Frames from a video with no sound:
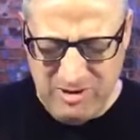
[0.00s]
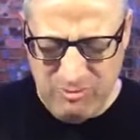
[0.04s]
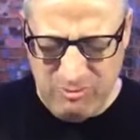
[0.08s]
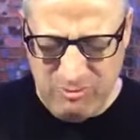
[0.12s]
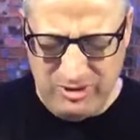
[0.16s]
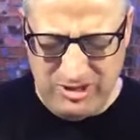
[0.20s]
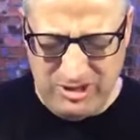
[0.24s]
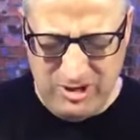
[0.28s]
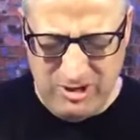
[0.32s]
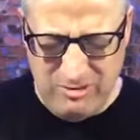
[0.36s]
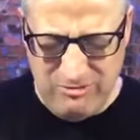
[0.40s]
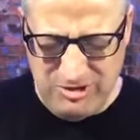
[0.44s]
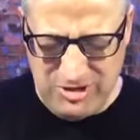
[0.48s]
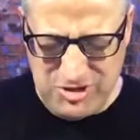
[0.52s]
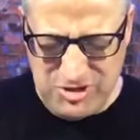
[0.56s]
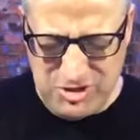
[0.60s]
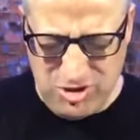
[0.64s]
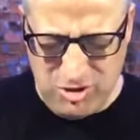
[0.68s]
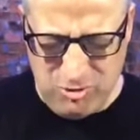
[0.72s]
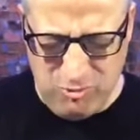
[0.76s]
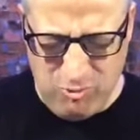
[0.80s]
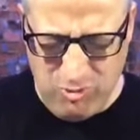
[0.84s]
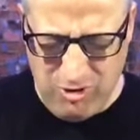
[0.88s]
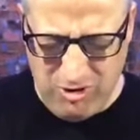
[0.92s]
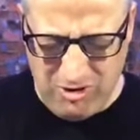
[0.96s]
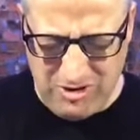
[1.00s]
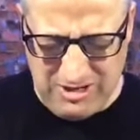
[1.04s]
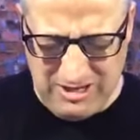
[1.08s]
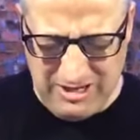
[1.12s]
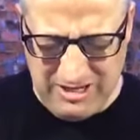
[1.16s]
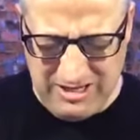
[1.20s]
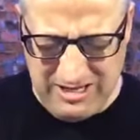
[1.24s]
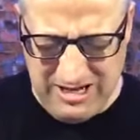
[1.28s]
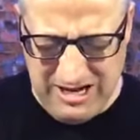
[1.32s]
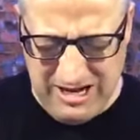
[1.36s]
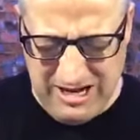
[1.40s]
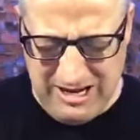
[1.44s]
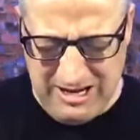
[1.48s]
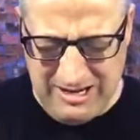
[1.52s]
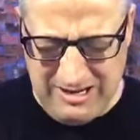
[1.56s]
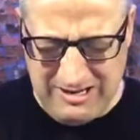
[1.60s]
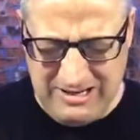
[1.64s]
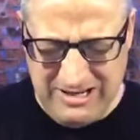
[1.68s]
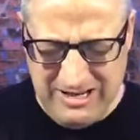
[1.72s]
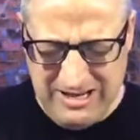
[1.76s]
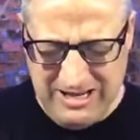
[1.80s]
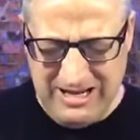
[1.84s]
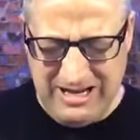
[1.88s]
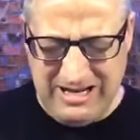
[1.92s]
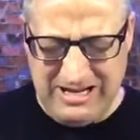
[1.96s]
We know that you're working,
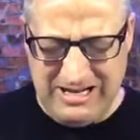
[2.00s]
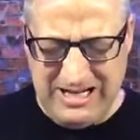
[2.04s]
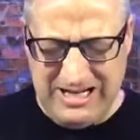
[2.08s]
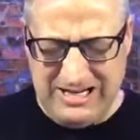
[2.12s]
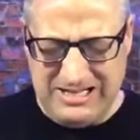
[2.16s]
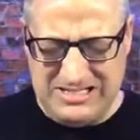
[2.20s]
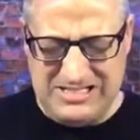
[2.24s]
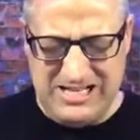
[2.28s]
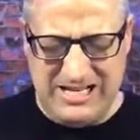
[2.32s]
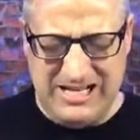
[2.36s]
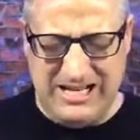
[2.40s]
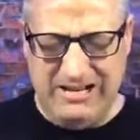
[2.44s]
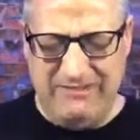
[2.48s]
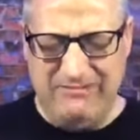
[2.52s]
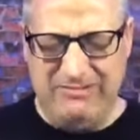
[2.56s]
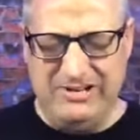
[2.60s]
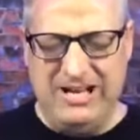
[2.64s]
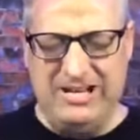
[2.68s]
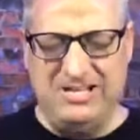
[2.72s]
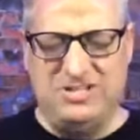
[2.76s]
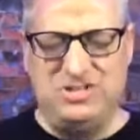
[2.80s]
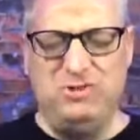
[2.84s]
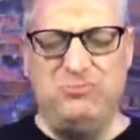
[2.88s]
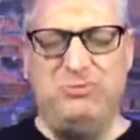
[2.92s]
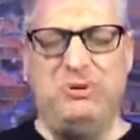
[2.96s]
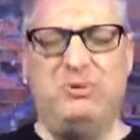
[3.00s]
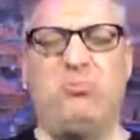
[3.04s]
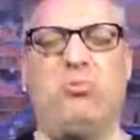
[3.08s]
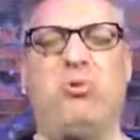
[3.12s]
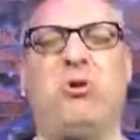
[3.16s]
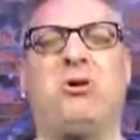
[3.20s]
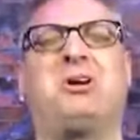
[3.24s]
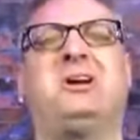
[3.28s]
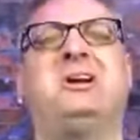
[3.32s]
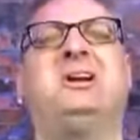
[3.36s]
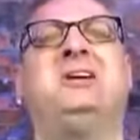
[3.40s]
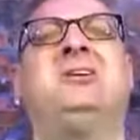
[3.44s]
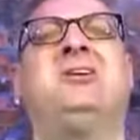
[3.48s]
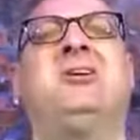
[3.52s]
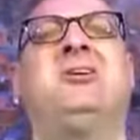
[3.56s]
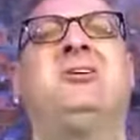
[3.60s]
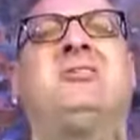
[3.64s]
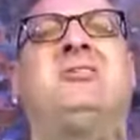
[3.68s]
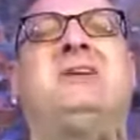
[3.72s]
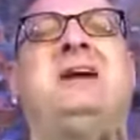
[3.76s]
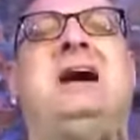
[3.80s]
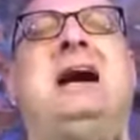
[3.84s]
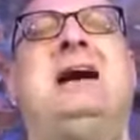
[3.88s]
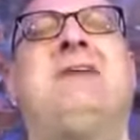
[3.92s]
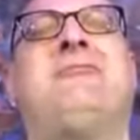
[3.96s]
God. And even as you've been working in
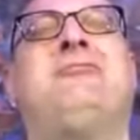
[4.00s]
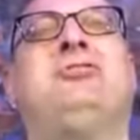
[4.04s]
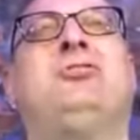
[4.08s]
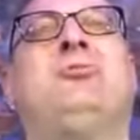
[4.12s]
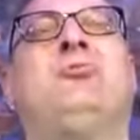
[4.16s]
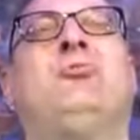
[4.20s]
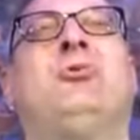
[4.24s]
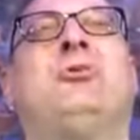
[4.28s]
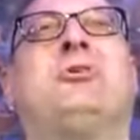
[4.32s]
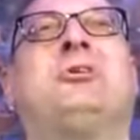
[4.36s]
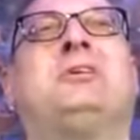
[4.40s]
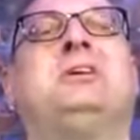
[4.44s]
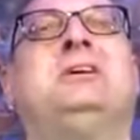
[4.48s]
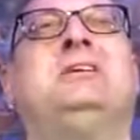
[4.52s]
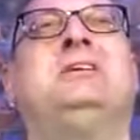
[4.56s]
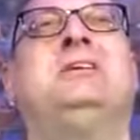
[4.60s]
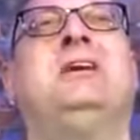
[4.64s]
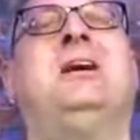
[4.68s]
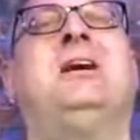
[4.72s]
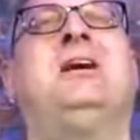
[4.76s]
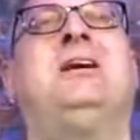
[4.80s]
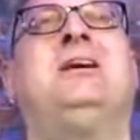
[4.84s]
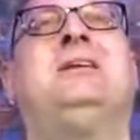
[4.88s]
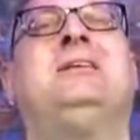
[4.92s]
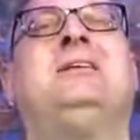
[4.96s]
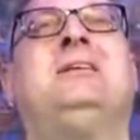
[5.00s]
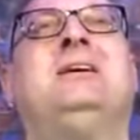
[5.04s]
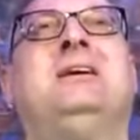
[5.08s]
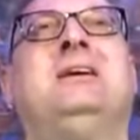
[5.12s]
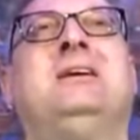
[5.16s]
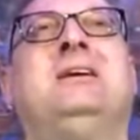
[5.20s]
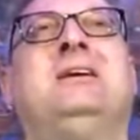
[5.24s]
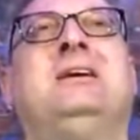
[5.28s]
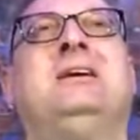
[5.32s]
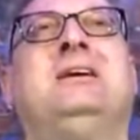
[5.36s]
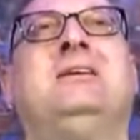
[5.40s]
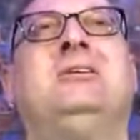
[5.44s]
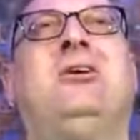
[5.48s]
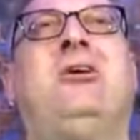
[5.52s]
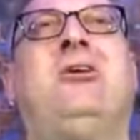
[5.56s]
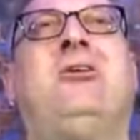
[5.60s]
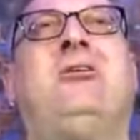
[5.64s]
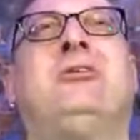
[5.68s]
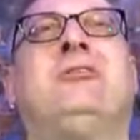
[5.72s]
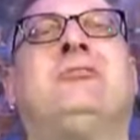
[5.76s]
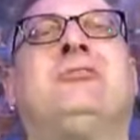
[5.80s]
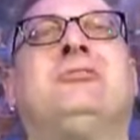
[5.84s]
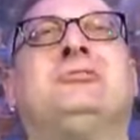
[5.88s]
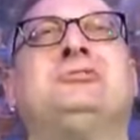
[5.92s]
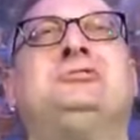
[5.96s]
her life, you're working, God, in
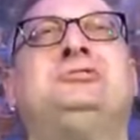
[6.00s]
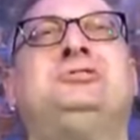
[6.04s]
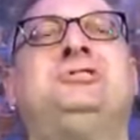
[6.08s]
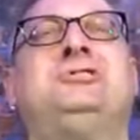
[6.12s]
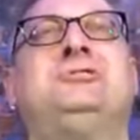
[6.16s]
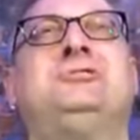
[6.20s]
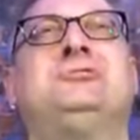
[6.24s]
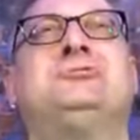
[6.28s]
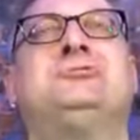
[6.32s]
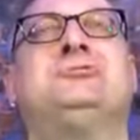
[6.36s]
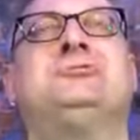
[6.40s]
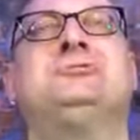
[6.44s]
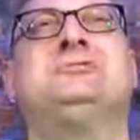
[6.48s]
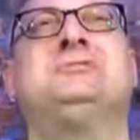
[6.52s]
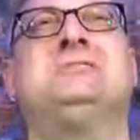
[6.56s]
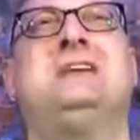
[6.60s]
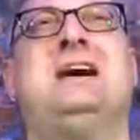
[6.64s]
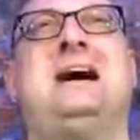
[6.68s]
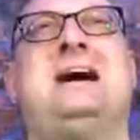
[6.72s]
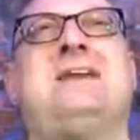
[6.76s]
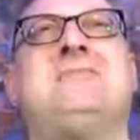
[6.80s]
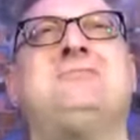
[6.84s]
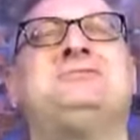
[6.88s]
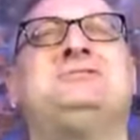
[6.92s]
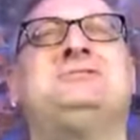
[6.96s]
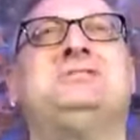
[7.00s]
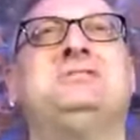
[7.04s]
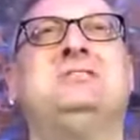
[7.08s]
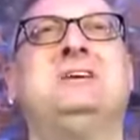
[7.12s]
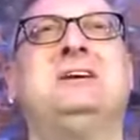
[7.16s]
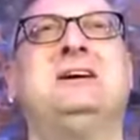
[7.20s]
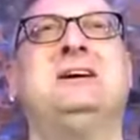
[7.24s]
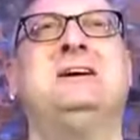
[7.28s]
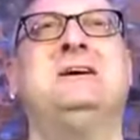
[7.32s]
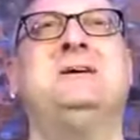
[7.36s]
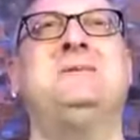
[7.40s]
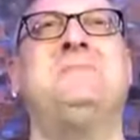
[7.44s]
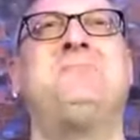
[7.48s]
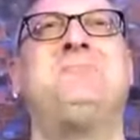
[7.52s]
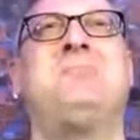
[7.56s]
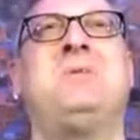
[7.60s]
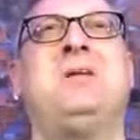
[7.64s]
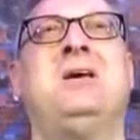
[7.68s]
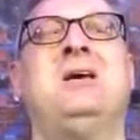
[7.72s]
all of her children's lives today.